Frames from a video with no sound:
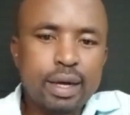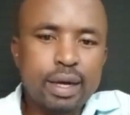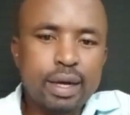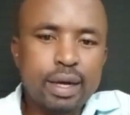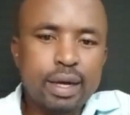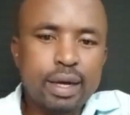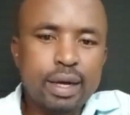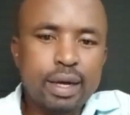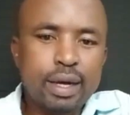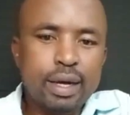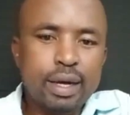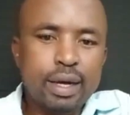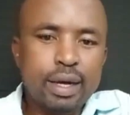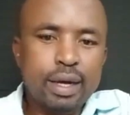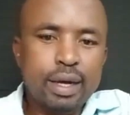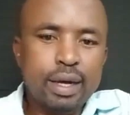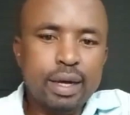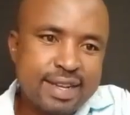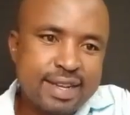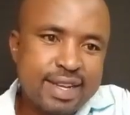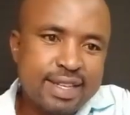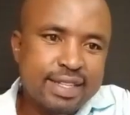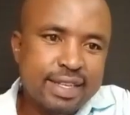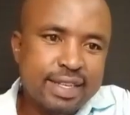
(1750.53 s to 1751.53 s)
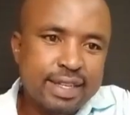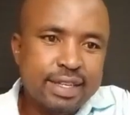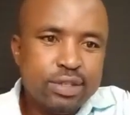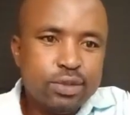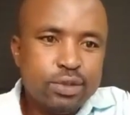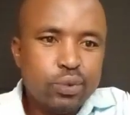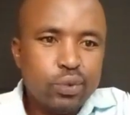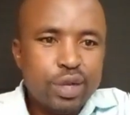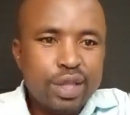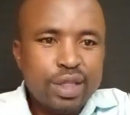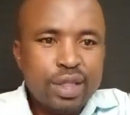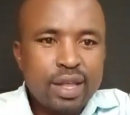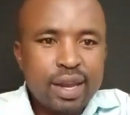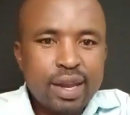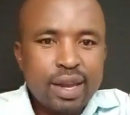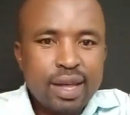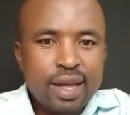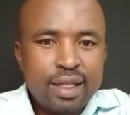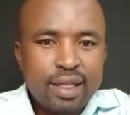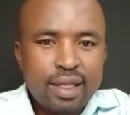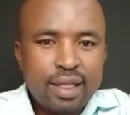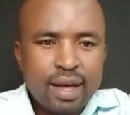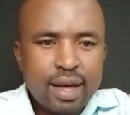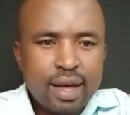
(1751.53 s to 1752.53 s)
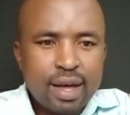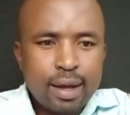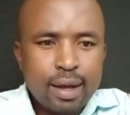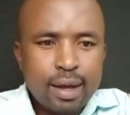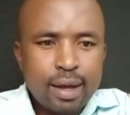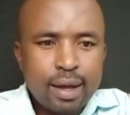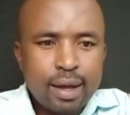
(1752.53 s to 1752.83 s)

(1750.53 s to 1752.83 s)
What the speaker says: the placing agent with another